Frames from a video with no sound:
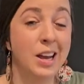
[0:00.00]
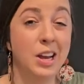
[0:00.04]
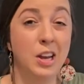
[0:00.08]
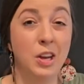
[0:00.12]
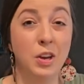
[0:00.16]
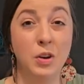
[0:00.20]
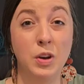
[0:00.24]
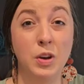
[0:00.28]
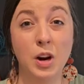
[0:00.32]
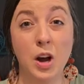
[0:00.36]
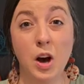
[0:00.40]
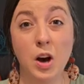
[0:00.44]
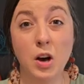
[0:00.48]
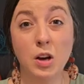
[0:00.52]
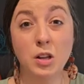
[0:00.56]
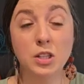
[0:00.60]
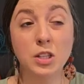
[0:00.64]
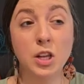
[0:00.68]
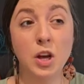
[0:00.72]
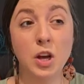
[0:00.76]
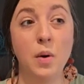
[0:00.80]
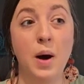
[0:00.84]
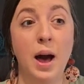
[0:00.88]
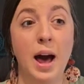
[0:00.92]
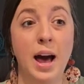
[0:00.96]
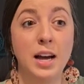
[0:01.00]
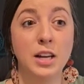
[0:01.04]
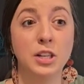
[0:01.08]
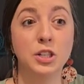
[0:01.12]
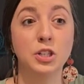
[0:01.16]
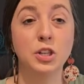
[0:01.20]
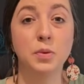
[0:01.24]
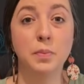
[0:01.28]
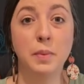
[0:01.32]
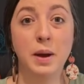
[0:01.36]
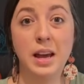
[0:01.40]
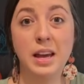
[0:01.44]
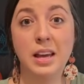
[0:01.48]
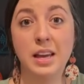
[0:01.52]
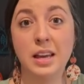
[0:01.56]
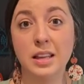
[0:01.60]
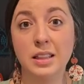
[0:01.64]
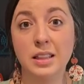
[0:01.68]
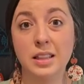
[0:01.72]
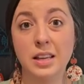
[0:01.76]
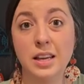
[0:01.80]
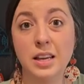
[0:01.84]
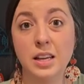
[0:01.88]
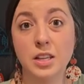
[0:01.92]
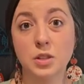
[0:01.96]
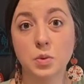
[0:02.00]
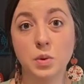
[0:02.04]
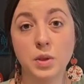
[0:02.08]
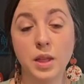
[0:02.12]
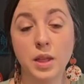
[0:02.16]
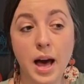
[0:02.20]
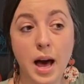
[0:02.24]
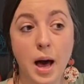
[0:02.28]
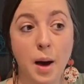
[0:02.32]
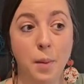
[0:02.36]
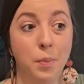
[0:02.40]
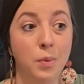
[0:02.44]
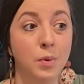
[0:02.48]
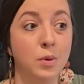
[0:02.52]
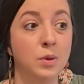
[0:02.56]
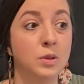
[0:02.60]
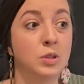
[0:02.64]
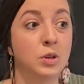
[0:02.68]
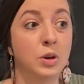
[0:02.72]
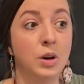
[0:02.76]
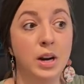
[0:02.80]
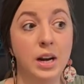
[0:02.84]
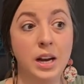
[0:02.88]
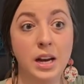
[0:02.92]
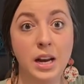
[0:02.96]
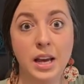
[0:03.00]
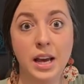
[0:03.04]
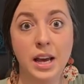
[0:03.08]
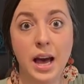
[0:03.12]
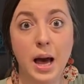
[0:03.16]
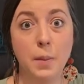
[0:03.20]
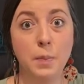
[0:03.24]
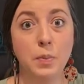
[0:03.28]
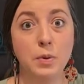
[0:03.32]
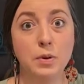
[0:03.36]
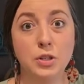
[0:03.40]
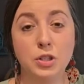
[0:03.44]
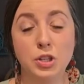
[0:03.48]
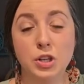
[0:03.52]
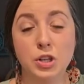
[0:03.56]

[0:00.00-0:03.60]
You could also, as you're making things with apples or eating apples,